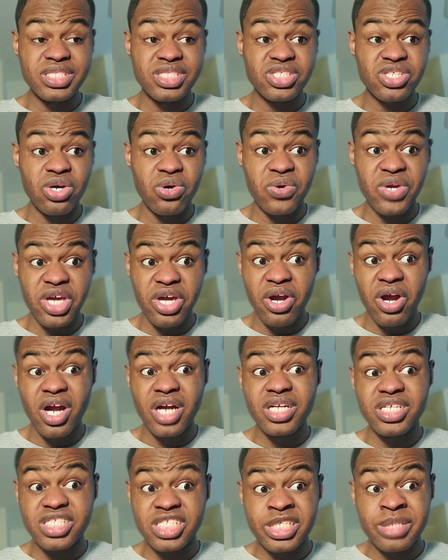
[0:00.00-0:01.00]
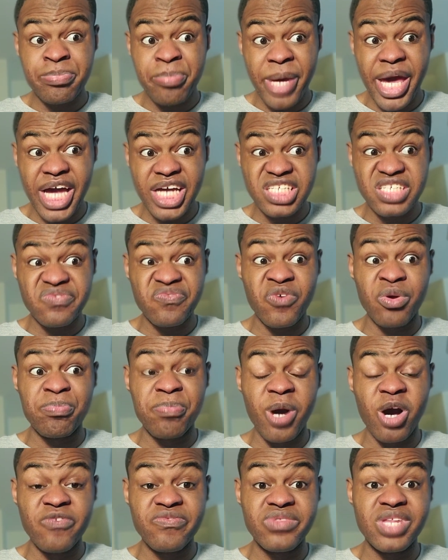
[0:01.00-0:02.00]
so here are the specs for
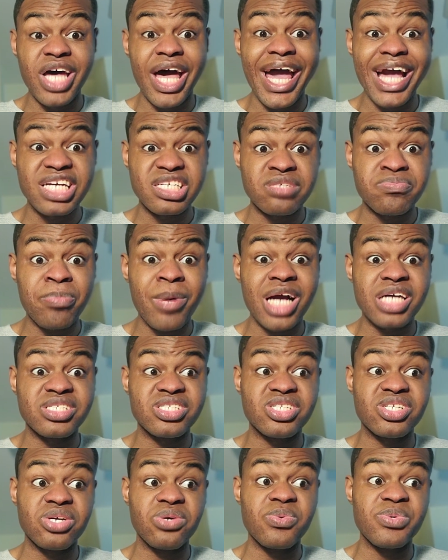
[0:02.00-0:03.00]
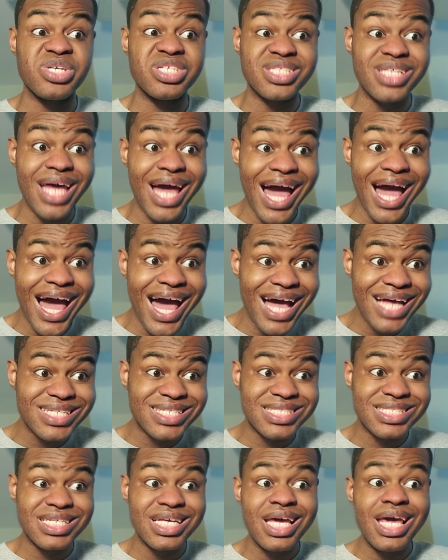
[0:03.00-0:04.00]
both the Xbox Series
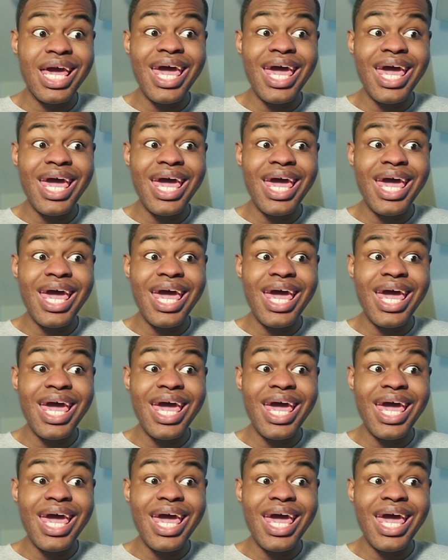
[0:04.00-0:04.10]
S